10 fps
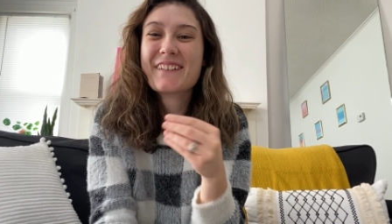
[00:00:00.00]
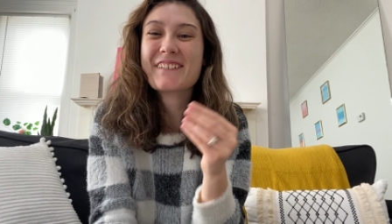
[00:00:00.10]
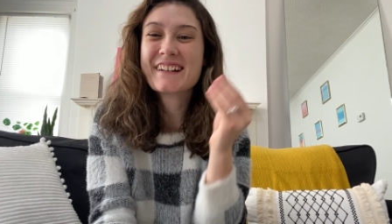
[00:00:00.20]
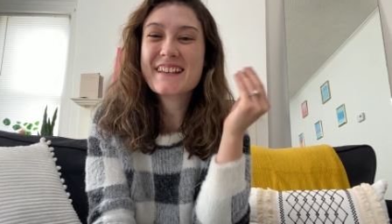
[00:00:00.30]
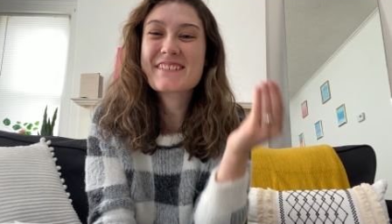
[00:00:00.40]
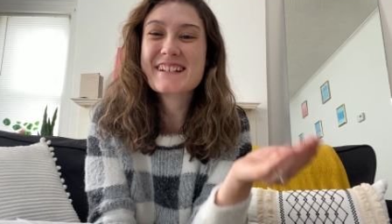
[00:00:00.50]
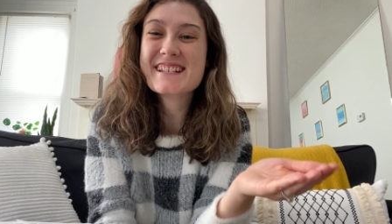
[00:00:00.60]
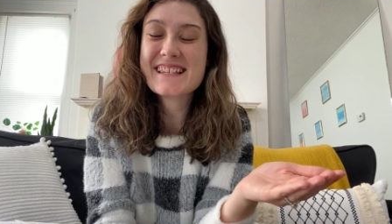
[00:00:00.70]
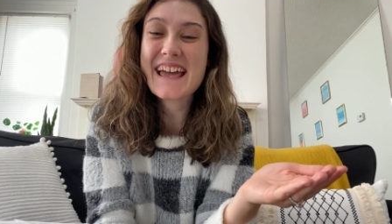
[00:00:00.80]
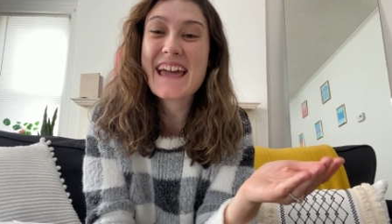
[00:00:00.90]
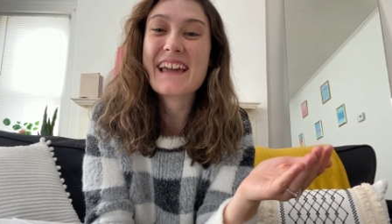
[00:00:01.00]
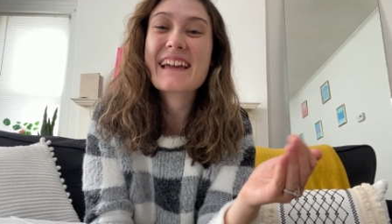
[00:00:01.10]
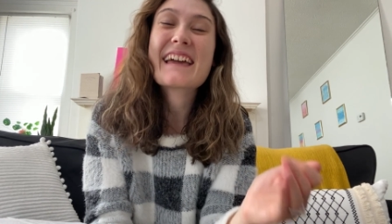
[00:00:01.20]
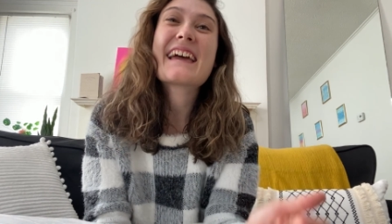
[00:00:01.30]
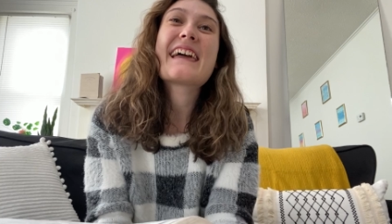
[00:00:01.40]
what do you want to
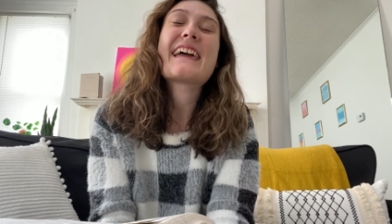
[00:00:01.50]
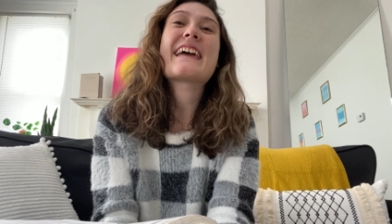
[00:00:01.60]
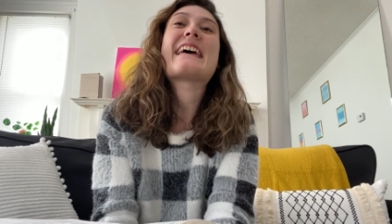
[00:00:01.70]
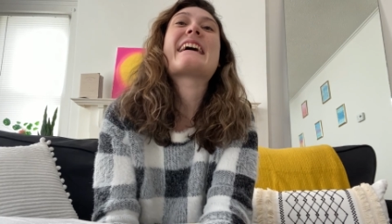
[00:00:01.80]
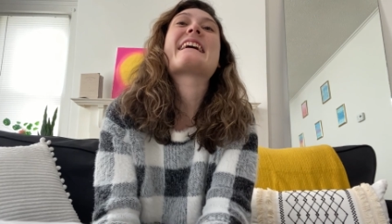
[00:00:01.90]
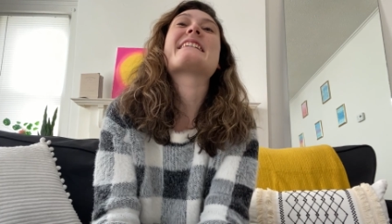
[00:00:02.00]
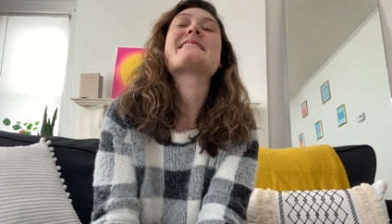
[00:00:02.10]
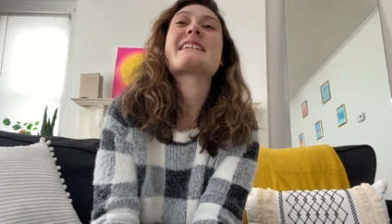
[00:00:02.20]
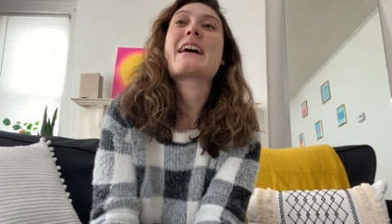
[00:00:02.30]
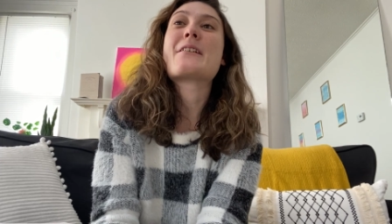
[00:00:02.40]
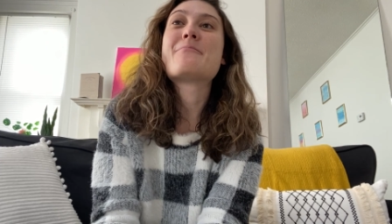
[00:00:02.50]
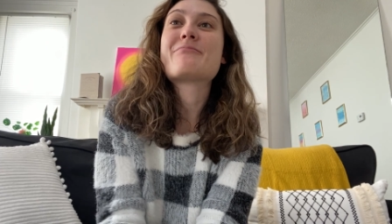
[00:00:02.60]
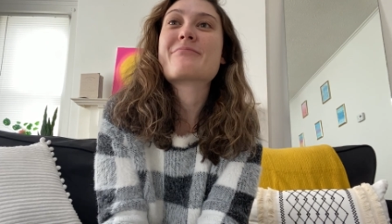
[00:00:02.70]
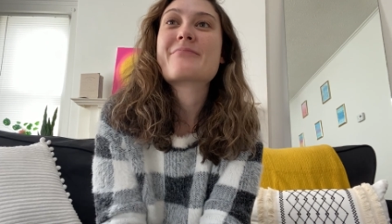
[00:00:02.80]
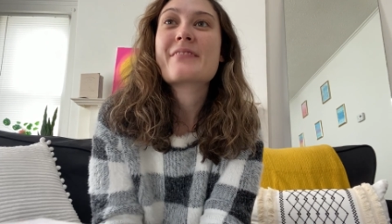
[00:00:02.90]
say? And
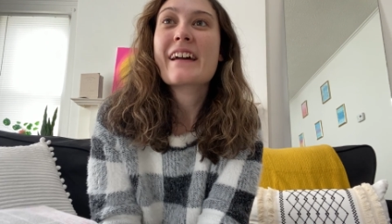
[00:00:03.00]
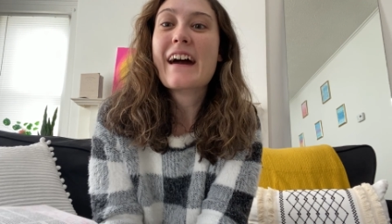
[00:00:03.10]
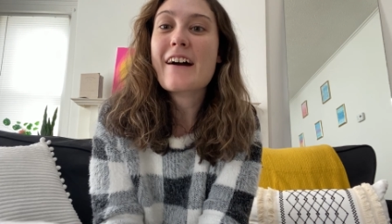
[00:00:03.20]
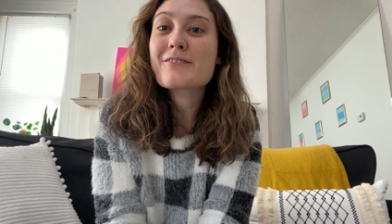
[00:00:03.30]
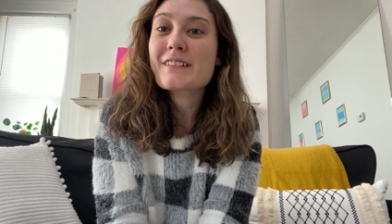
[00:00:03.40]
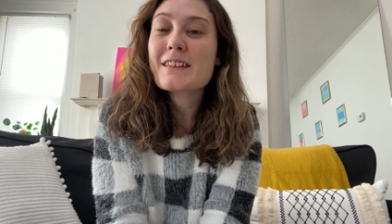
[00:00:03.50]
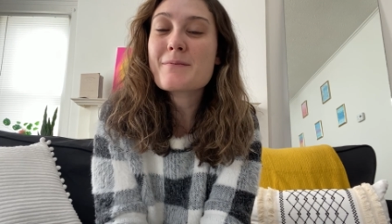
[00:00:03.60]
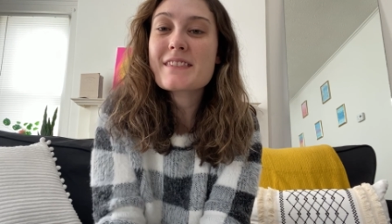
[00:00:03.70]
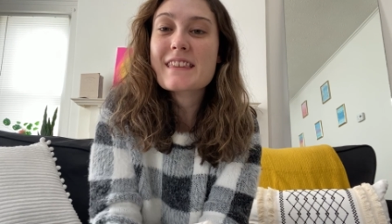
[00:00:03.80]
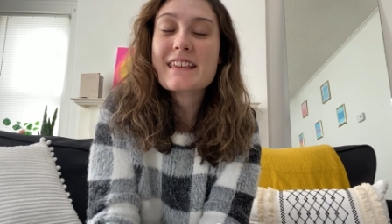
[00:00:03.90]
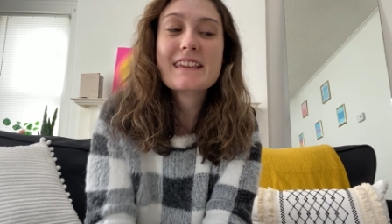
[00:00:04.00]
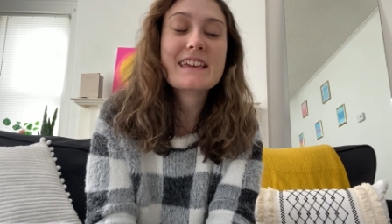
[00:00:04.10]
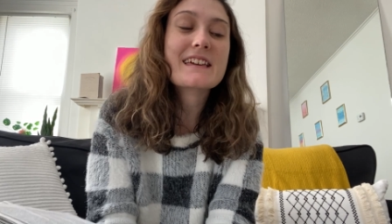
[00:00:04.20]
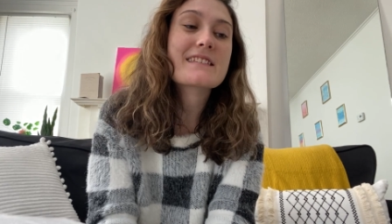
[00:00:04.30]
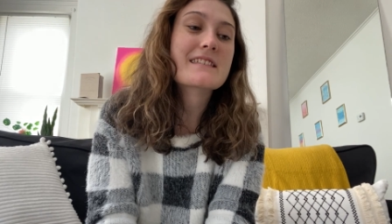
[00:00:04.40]
um, I've really been
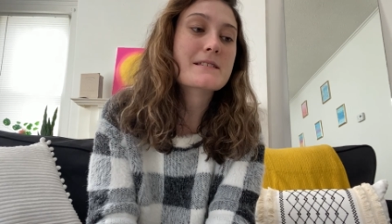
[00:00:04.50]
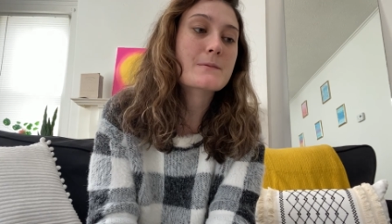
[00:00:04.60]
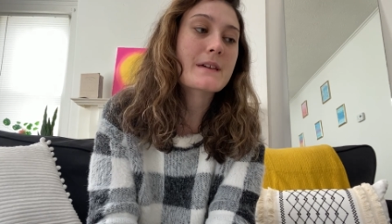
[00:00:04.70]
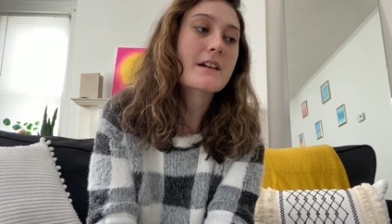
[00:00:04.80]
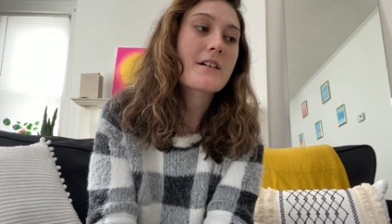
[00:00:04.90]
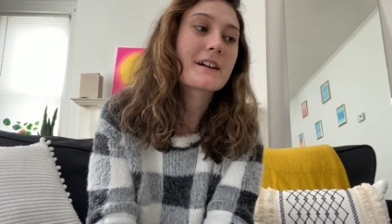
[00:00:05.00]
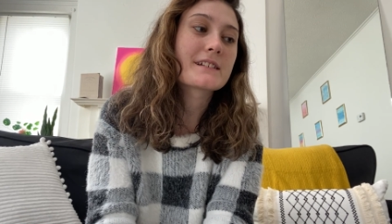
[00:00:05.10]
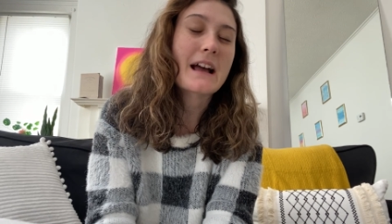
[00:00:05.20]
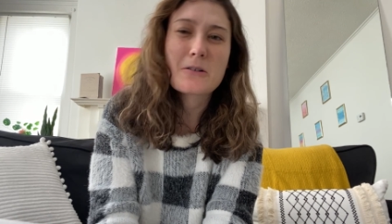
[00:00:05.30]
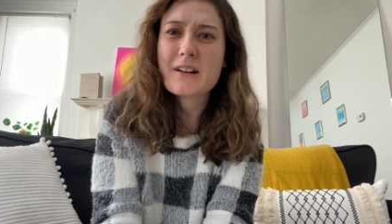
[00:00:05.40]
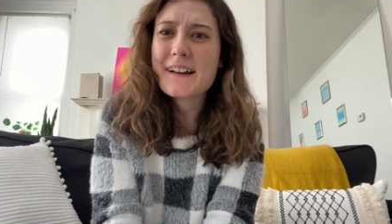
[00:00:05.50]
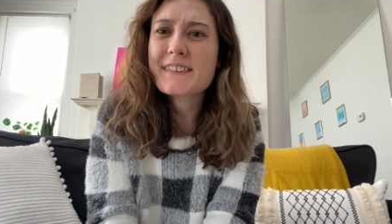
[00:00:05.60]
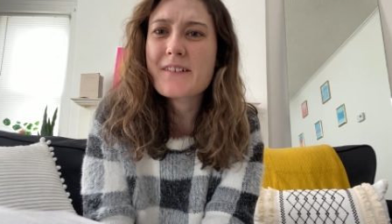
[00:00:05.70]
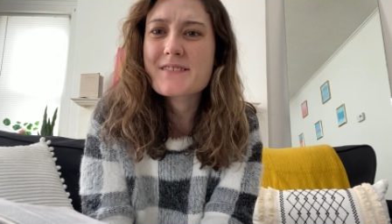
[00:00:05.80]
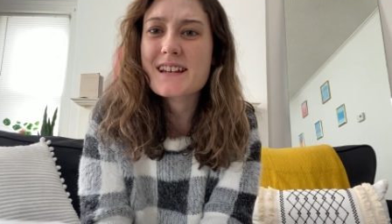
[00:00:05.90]
thinking this week on how God
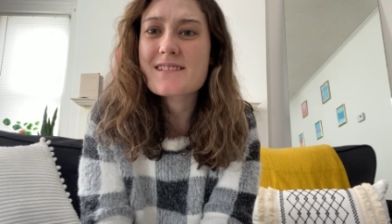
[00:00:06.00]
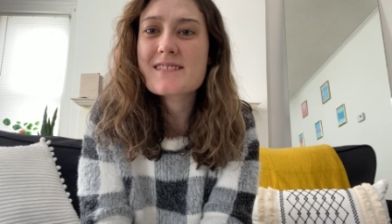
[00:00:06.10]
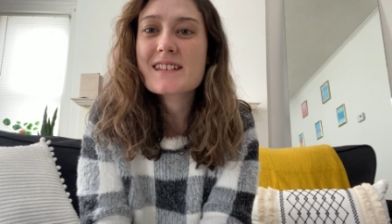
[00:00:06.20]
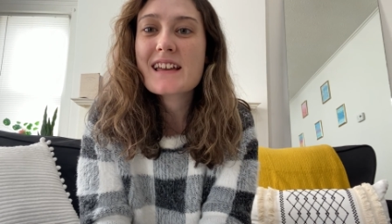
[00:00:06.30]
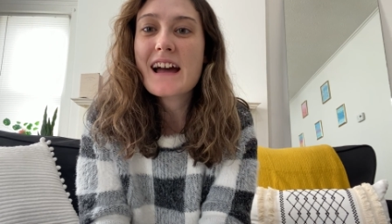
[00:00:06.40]
loves us.